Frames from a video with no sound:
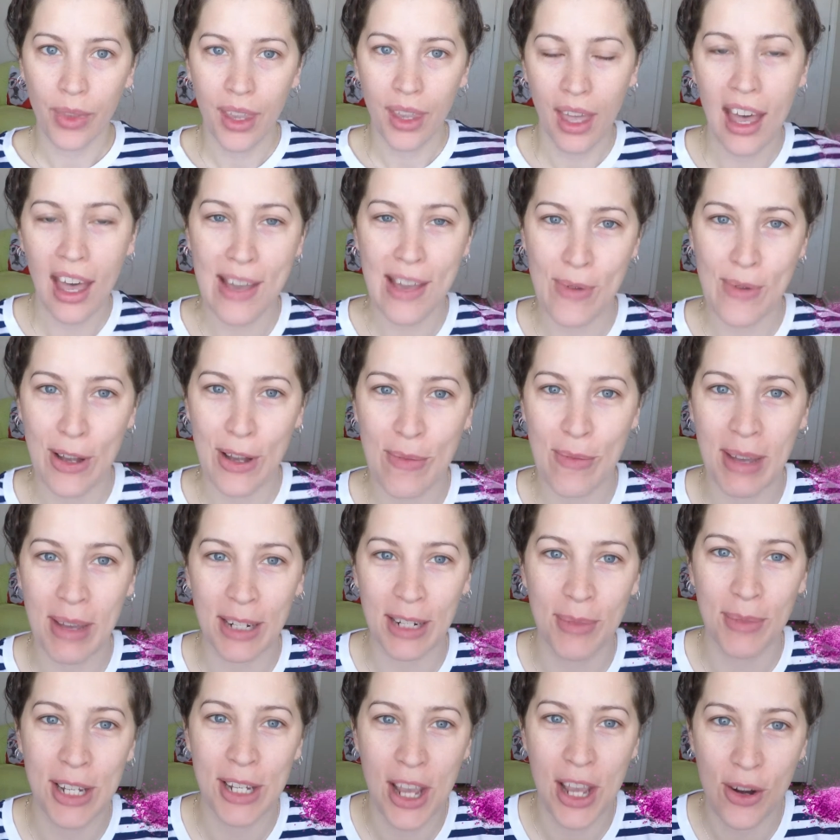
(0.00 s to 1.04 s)
Hi, welcome back
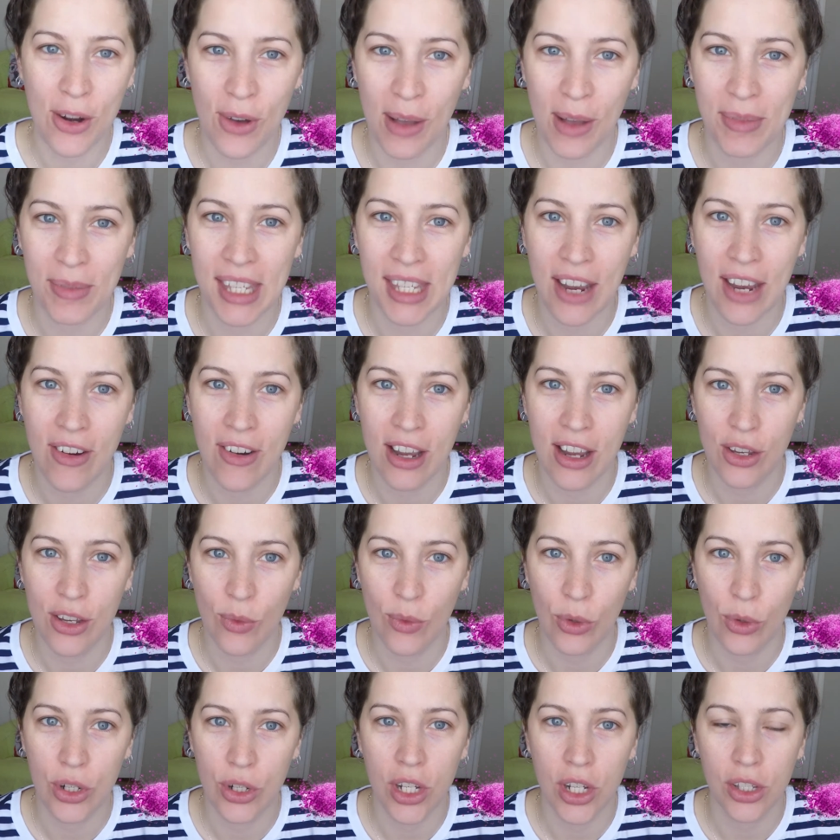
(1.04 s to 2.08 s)
to my channel. I'm Sarah and you're
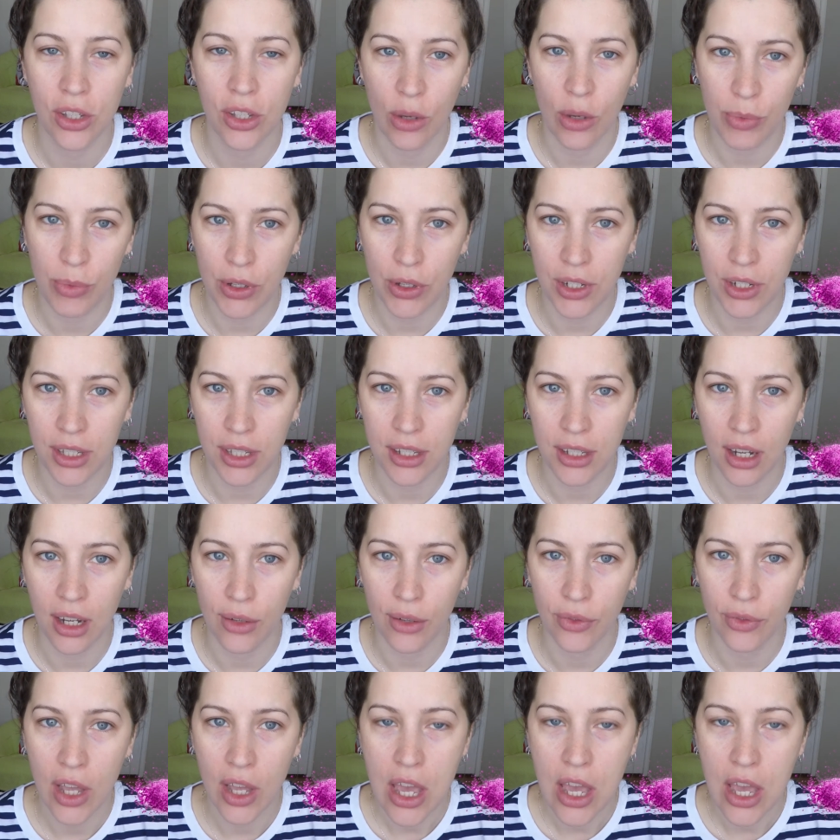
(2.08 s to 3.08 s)
watching So Beauty Stuff.